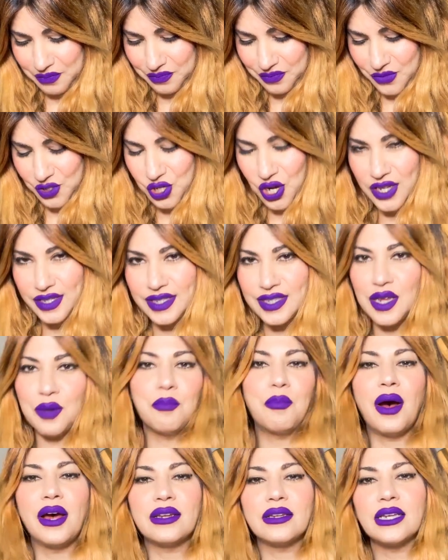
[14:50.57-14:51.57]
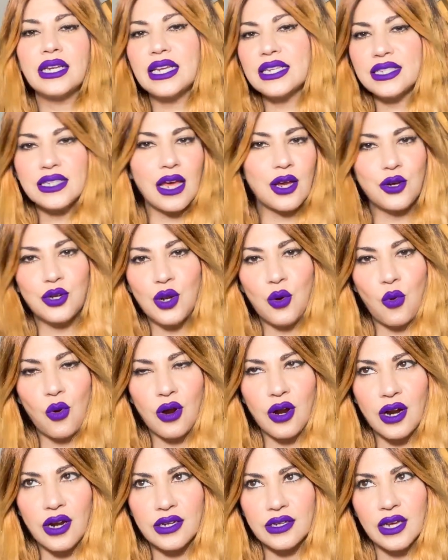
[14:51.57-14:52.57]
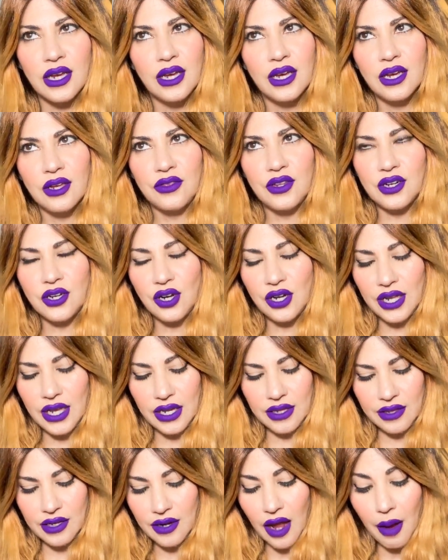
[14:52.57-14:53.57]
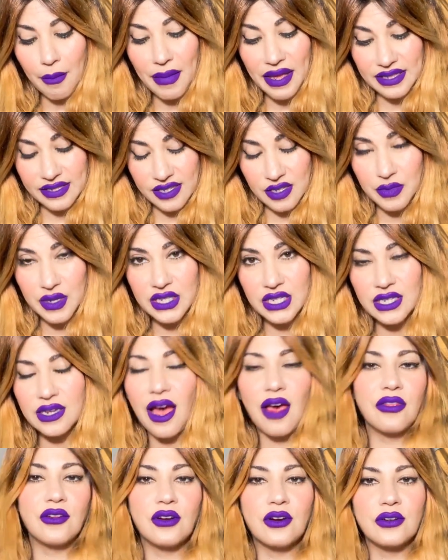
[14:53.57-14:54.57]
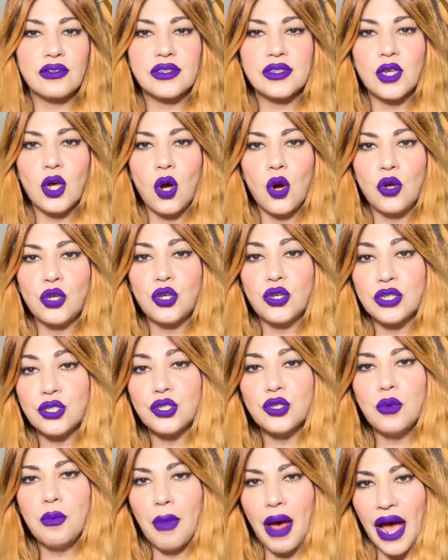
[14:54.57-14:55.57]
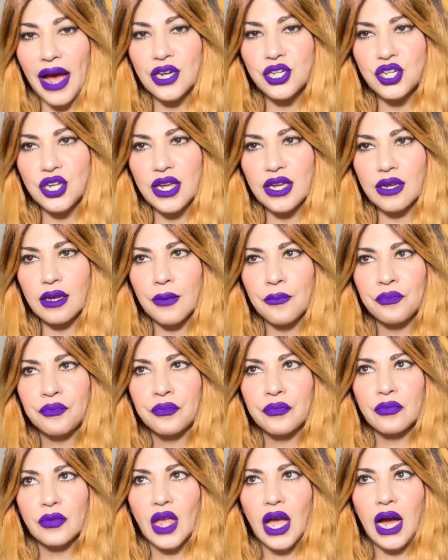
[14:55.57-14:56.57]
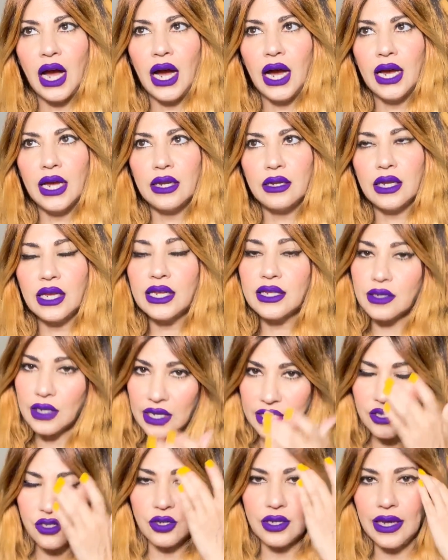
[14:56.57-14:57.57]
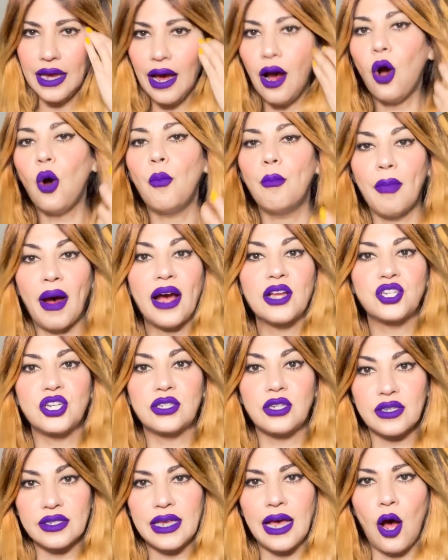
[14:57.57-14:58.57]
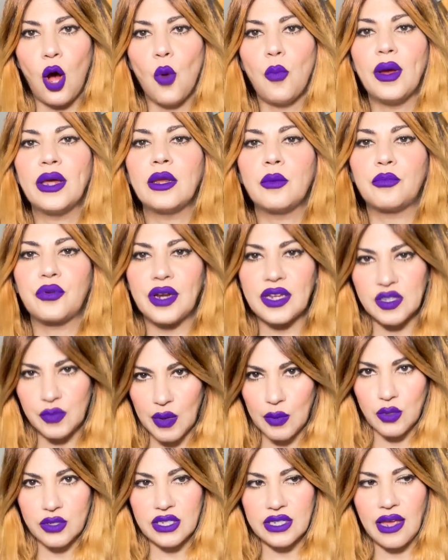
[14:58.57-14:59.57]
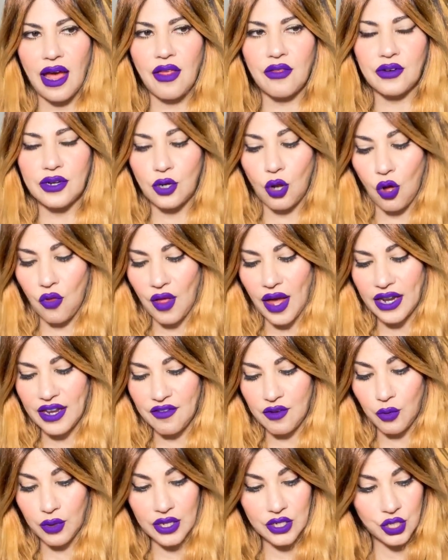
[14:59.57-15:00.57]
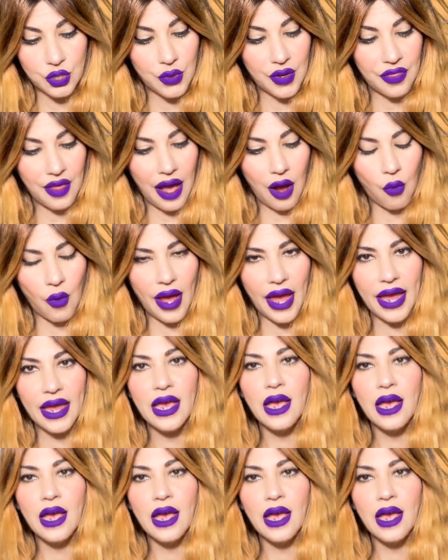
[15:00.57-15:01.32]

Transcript: Justin, but it's not going to work. They're not meant to be together. So you can do magic, and it's going to help. Magic does help, and it brings people together and all that if you want to do it that way.